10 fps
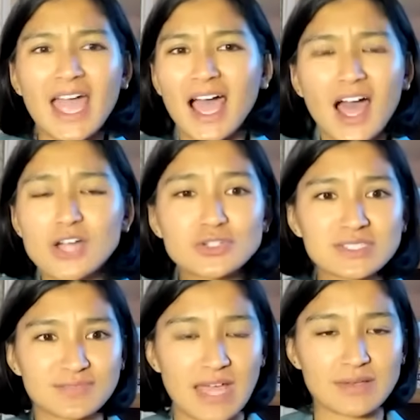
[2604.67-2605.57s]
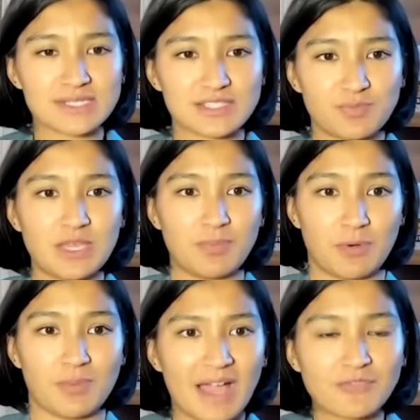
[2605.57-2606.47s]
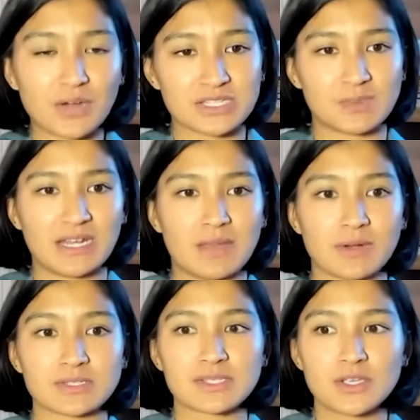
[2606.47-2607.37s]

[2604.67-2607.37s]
hundreds of thousands of people, my friends, my neighbors,